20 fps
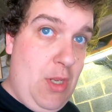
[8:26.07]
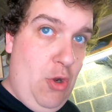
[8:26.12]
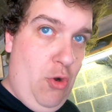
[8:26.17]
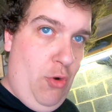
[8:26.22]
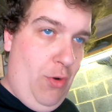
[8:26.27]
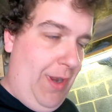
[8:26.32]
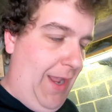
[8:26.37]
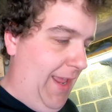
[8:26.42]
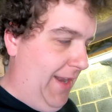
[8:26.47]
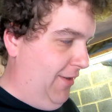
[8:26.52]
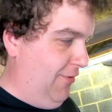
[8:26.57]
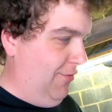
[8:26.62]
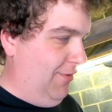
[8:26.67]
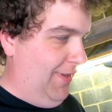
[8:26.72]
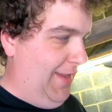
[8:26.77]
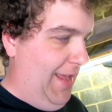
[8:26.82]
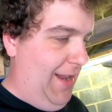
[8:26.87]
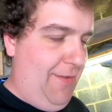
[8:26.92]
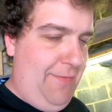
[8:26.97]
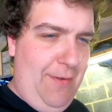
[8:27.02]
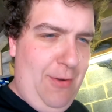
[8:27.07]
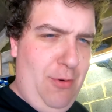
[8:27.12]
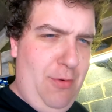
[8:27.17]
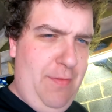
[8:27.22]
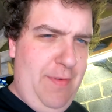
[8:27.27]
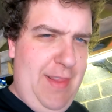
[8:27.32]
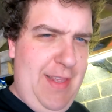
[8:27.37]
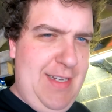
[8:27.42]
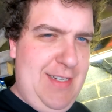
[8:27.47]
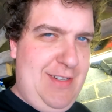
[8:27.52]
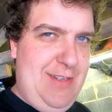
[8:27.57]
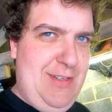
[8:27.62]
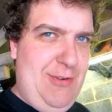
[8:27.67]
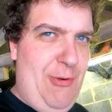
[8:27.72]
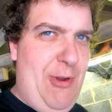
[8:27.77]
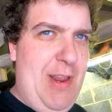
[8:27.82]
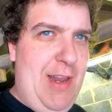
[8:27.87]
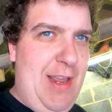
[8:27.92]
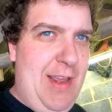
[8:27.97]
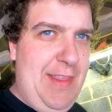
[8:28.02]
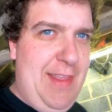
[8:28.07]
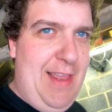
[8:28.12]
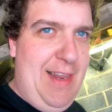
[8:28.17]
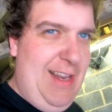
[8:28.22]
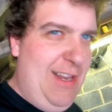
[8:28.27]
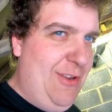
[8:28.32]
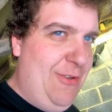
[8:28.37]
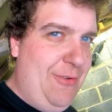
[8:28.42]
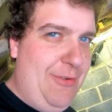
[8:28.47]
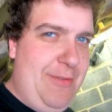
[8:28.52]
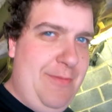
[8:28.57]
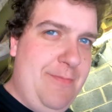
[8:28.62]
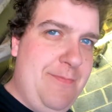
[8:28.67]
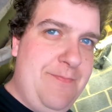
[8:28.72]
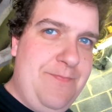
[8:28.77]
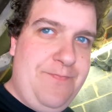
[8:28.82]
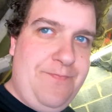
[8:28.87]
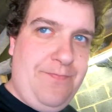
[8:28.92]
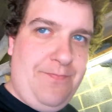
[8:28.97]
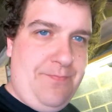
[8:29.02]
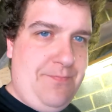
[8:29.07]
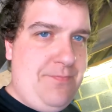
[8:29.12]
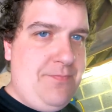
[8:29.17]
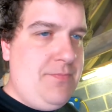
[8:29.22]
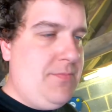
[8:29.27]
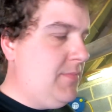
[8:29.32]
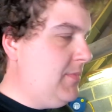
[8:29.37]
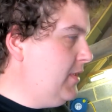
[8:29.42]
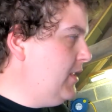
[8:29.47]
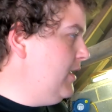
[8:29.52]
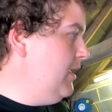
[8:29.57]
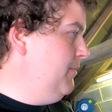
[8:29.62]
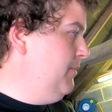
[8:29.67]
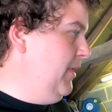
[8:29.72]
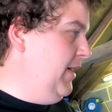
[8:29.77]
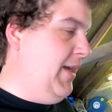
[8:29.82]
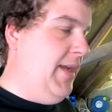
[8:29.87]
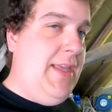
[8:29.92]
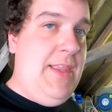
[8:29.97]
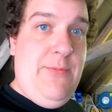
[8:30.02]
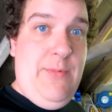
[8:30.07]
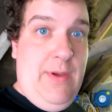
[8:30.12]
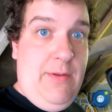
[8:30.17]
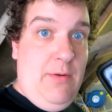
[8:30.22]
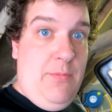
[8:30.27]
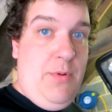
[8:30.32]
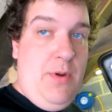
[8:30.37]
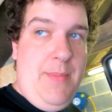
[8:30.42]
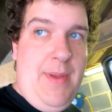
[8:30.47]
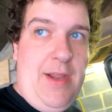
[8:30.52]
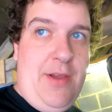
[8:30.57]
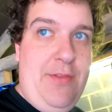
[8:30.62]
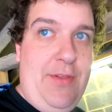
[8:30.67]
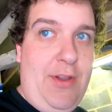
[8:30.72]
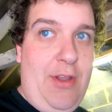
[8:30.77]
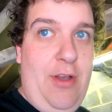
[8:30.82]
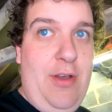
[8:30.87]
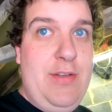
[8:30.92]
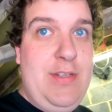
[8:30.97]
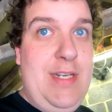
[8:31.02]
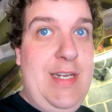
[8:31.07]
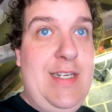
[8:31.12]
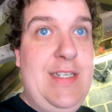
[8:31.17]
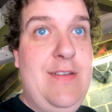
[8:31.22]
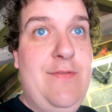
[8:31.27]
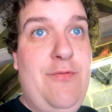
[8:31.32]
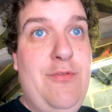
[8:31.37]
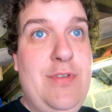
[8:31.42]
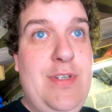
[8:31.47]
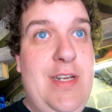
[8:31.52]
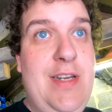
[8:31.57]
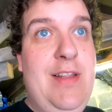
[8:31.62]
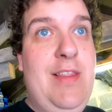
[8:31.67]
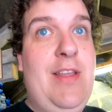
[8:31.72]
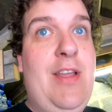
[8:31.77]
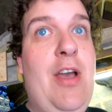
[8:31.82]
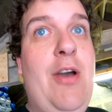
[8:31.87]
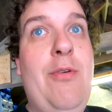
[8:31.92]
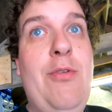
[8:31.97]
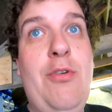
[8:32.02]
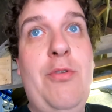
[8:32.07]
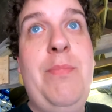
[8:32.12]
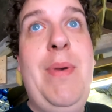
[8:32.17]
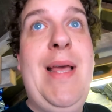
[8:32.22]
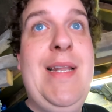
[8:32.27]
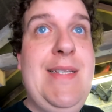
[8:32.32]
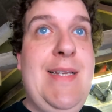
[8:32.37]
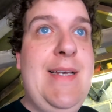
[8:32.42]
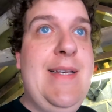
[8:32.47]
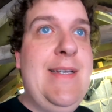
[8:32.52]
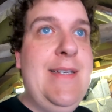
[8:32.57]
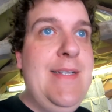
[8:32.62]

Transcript: or getting another yellow filter for this, because I quite like the yellow look. But either way, I'm going to put it back on the car, so at least the front end of the car will look better,